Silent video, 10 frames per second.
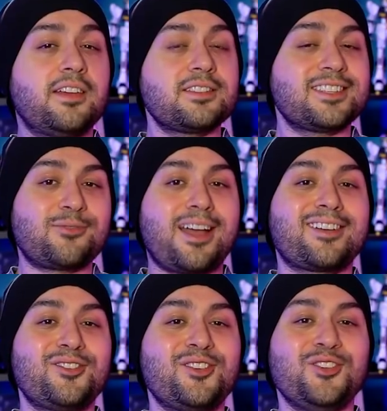there's a
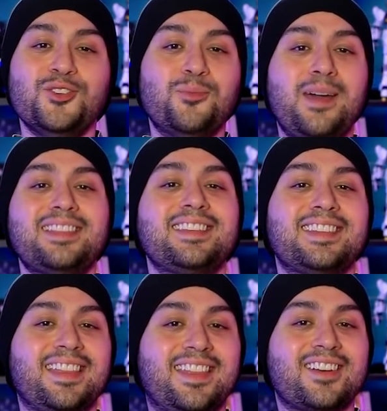dragon, you bet
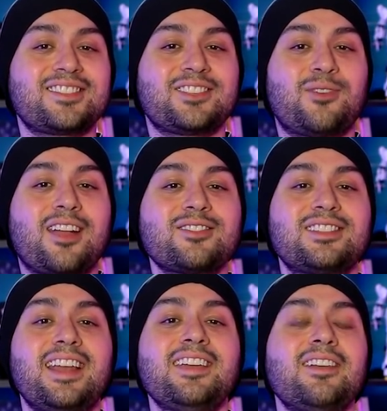that there's a dragon
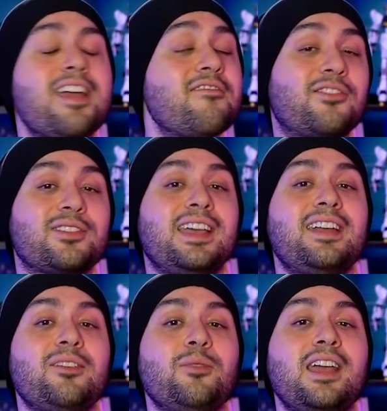slayer, and for
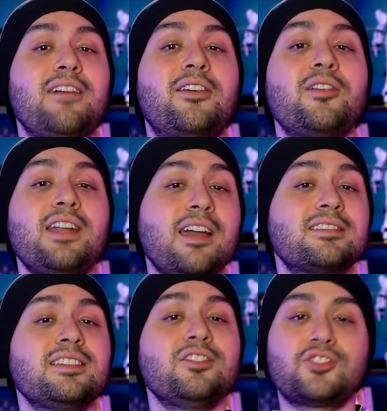that we have our
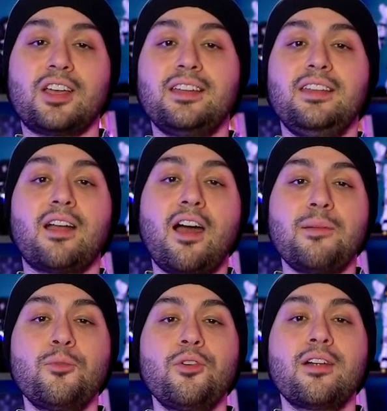knight in shining
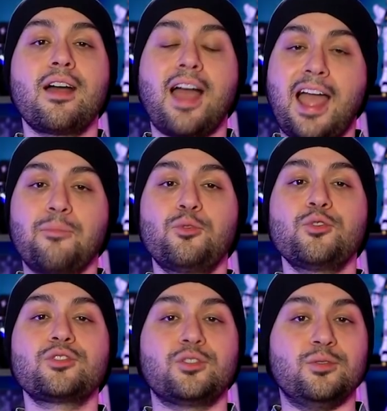armor,
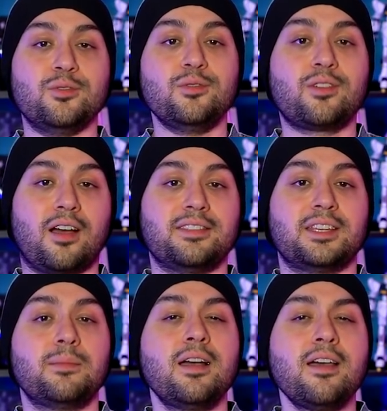Amuro's new Gundam.